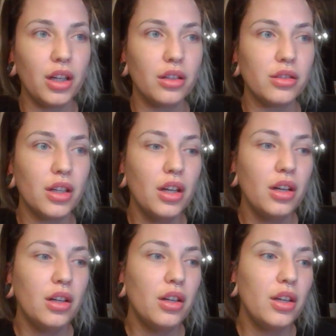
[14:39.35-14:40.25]
And
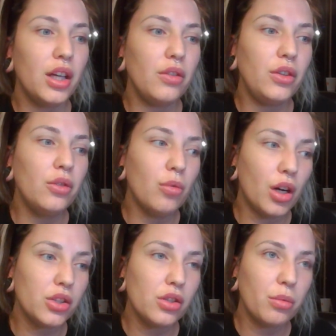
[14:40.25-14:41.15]
if you
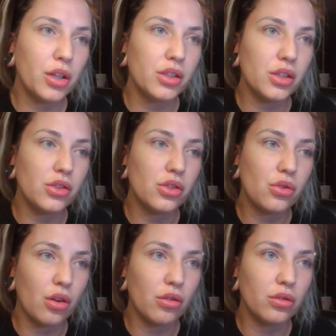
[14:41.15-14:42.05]
watched a person
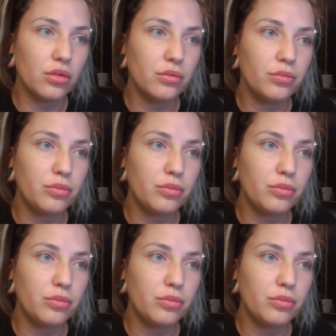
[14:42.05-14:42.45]
struggle